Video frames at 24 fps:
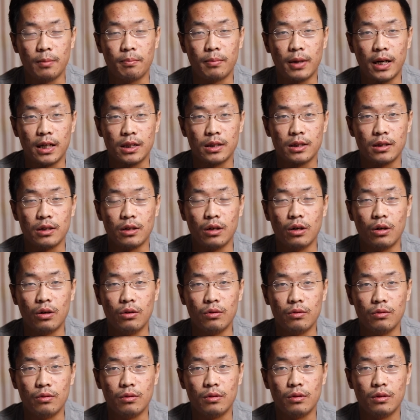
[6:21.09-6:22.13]

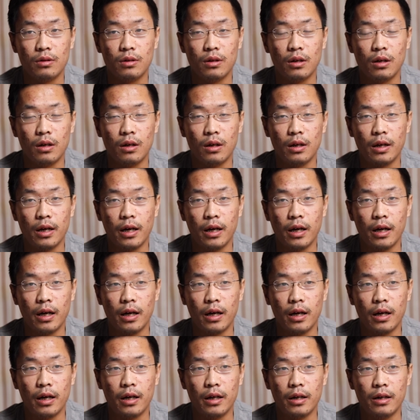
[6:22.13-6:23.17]
Pasión
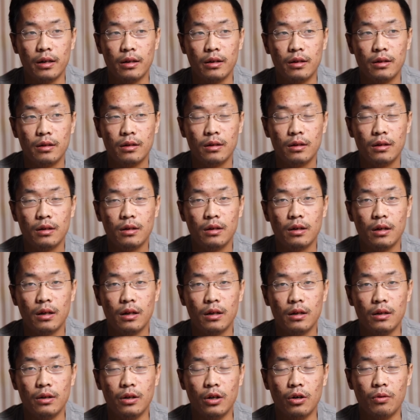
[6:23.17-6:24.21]
and
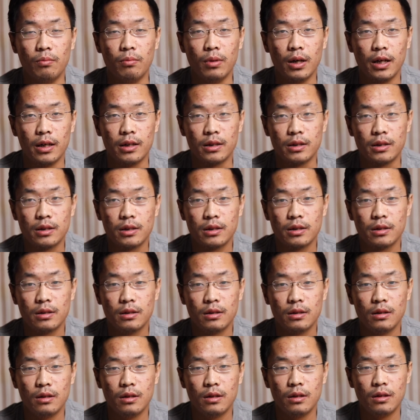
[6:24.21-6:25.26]
Noblesse.
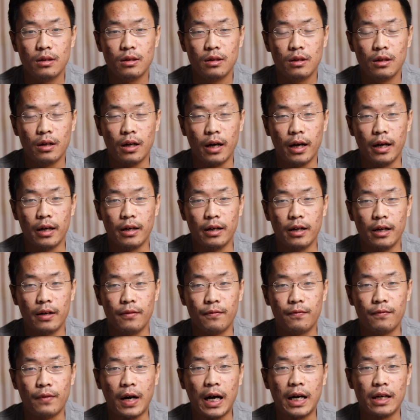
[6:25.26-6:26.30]
And then
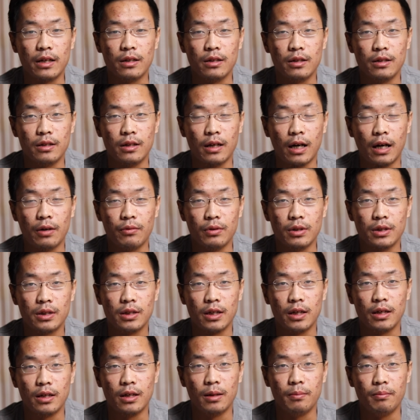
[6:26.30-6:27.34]
finally, I would
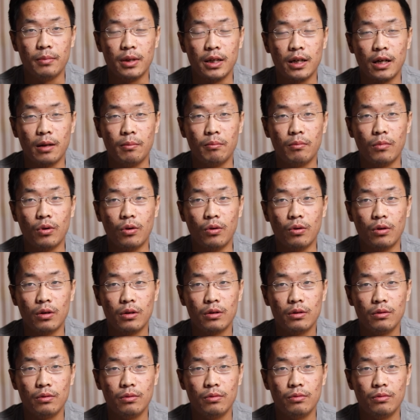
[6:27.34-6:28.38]
say the Mi
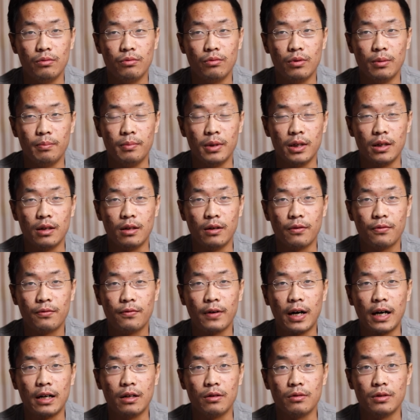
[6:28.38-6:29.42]
Amor would be the
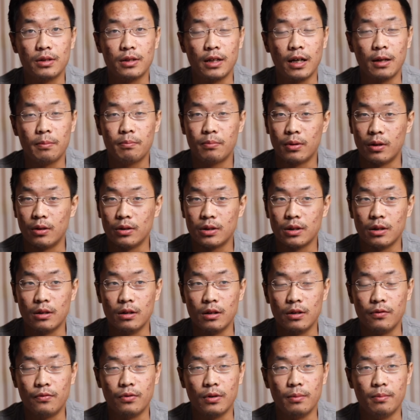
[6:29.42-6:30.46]
final step
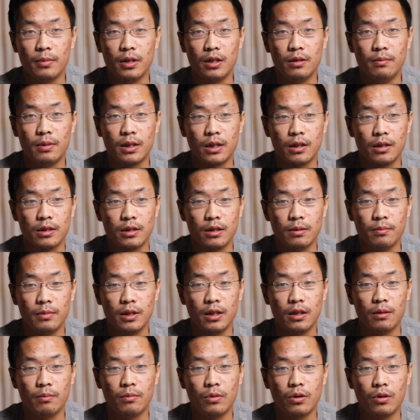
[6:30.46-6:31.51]
personally for me, because the Mi
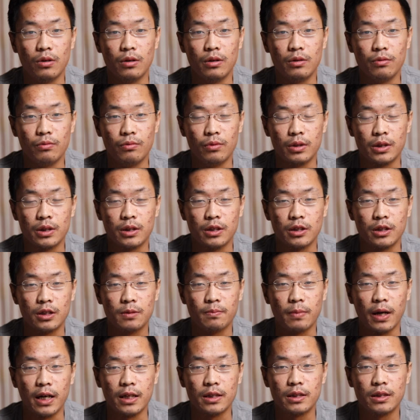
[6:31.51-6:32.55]
Amor was the
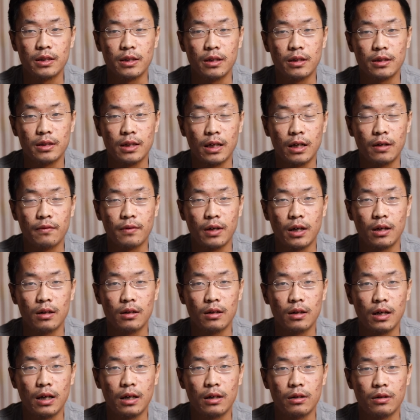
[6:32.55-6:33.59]
spiciest out of all
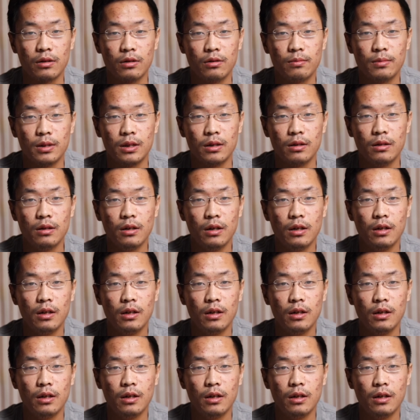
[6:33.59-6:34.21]
La Aroma,